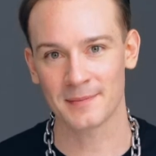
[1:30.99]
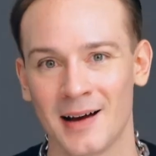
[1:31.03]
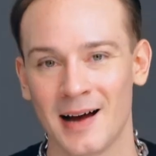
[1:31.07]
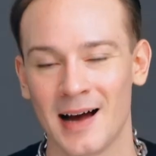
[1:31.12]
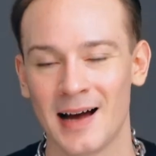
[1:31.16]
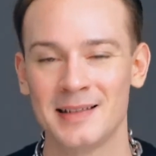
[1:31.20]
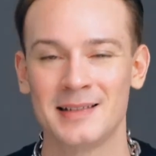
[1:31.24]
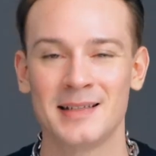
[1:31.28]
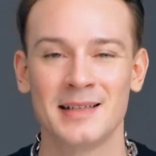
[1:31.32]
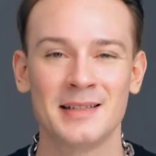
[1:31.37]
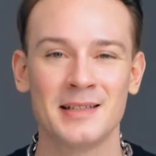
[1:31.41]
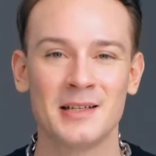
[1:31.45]

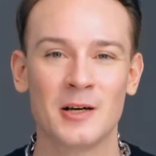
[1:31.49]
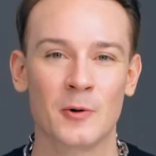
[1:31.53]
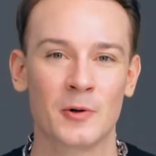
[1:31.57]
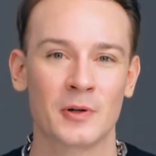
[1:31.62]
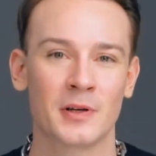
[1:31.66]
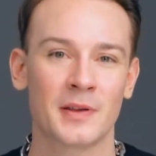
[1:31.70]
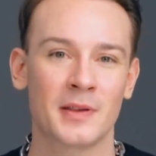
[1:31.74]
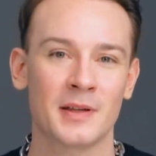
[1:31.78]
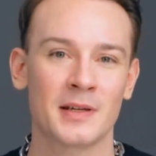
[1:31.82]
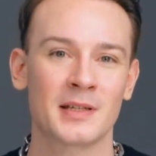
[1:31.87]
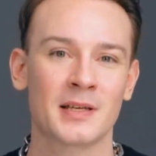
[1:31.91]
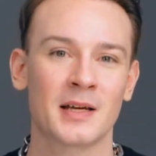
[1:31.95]
I didn't know it
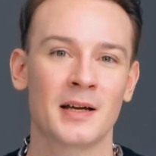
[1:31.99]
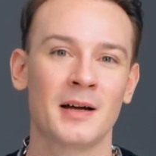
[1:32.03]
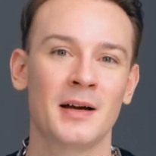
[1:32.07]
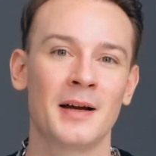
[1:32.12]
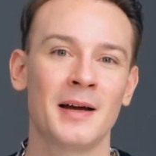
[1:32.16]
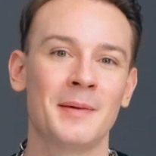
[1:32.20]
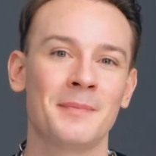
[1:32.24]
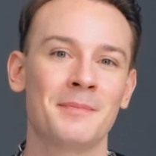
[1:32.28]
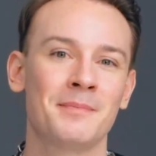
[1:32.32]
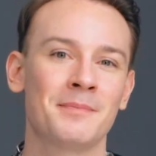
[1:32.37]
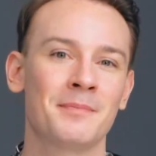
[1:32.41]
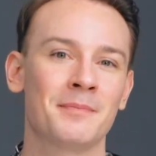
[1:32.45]
at the
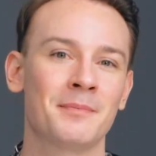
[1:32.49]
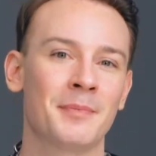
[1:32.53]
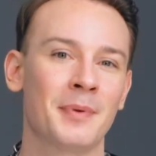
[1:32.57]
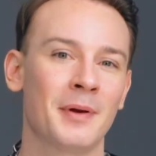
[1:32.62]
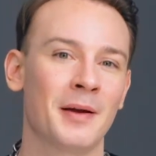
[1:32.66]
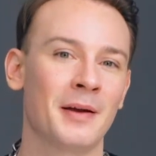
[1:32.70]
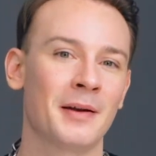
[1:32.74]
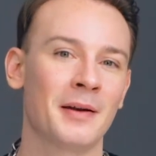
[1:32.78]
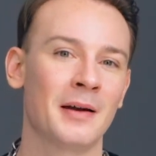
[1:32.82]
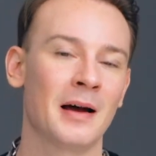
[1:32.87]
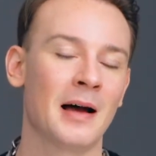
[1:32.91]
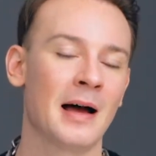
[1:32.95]
time,
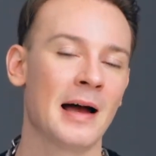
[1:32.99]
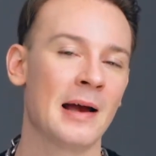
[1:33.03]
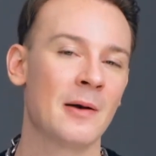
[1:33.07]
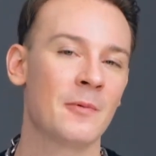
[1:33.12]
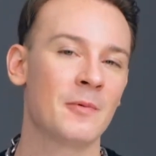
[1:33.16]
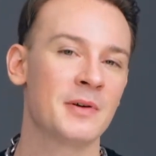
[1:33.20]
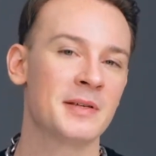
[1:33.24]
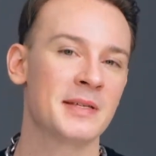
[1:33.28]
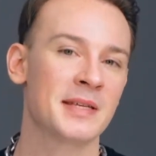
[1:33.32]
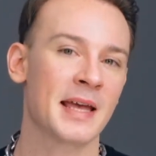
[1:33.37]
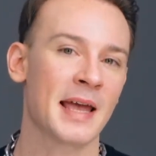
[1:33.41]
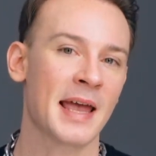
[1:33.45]
but I
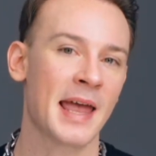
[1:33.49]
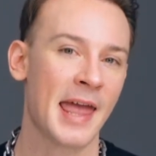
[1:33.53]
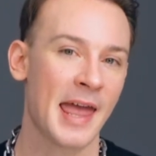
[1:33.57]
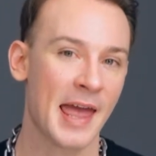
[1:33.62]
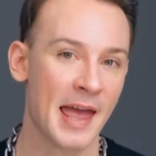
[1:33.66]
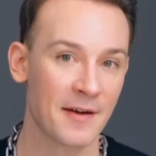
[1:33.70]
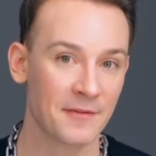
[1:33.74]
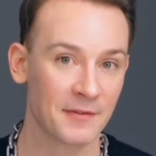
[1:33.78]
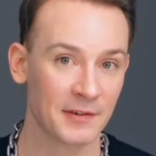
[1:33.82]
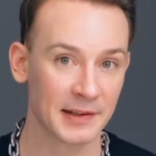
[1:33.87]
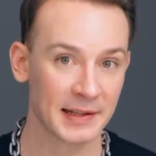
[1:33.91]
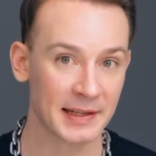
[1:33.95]
was
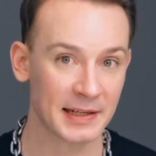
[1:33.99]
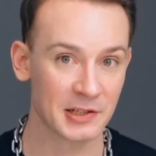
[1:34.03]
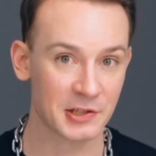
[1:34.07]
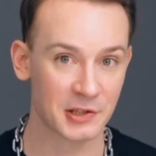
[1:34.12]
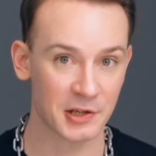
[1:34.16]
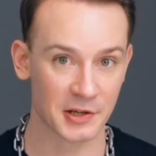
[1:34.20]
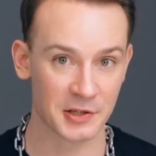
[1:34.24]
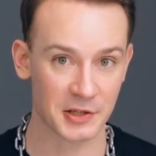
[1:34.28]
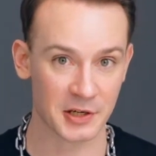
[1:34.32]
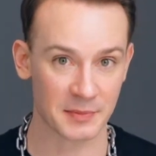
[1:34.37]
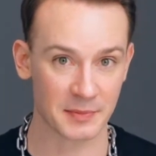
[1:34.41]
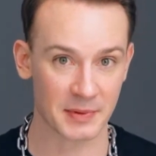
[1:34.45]
heavily
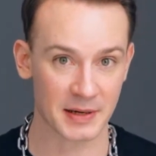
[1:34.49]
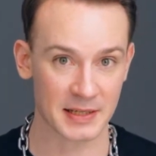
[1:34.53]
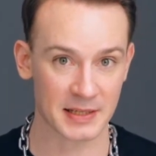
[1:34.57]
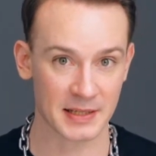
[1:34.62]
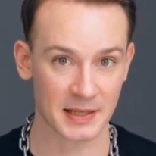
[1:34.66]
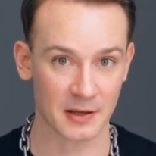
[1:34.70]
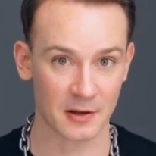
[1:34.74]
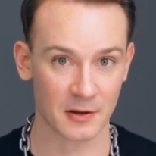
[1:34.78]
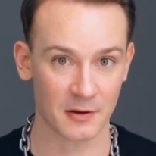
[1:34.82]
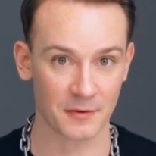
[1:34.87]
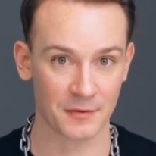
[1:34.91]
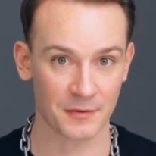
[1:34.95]
judging
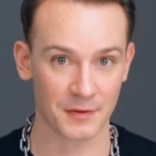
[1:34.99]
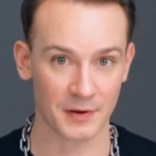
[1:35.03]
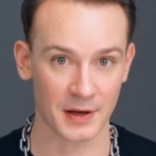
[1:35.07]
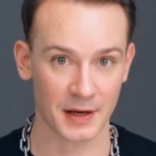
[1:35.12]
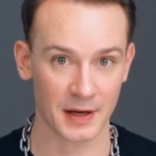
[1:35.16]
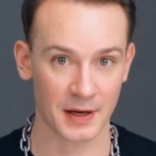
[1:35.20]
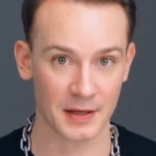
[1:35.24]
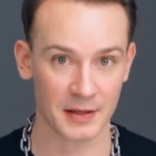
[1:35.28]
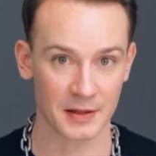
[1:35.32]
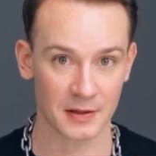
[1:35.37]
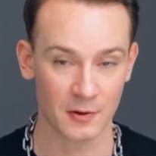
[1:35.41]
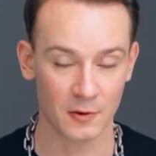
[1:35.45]
myself
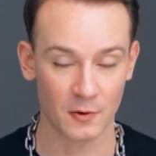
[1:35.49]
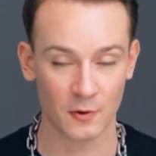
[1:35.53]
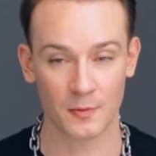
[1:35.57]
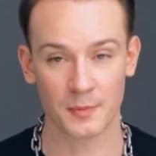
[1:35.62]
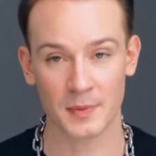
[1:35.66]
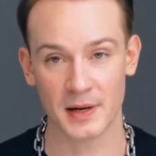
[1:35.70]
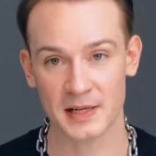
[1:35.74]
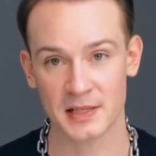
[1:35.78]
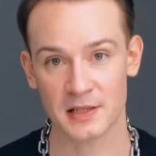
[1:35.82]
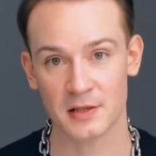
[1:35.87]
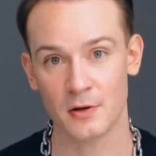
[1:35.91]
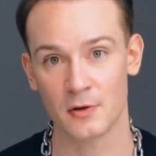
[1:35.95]
in all
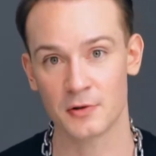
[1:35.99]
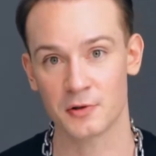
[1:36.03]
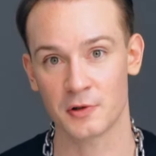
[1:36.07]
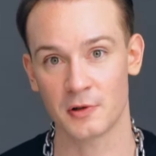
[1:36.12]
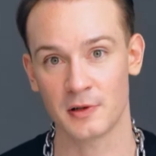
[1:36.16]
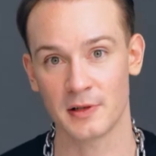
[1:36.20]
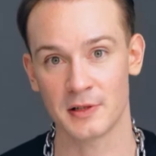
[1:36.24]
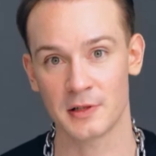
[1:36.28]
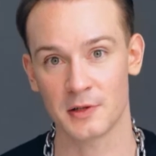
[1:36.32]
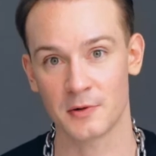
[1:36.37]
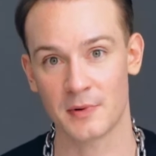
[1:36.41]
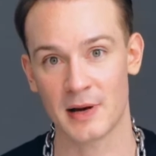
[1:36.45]
my social
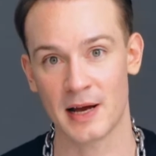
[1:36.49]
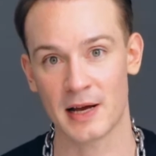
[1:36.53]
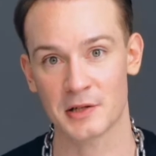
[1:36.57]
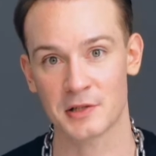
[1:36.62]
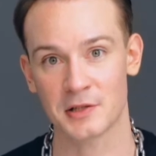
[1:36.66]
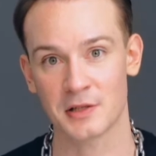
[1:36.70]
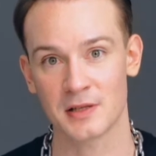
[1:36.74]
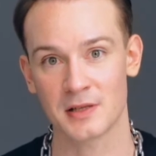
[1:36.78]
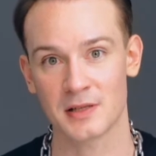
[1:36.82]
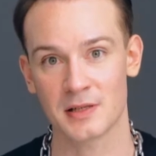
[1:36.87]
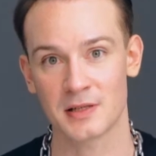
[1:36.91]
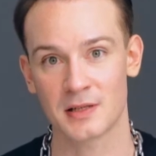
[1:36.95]

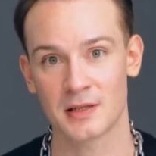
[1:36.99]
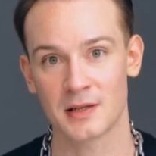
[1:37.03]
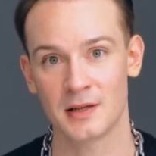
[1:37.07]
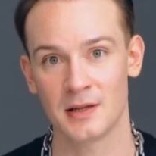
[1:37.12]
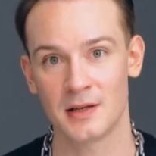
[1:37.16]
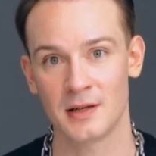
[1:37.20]
interactions,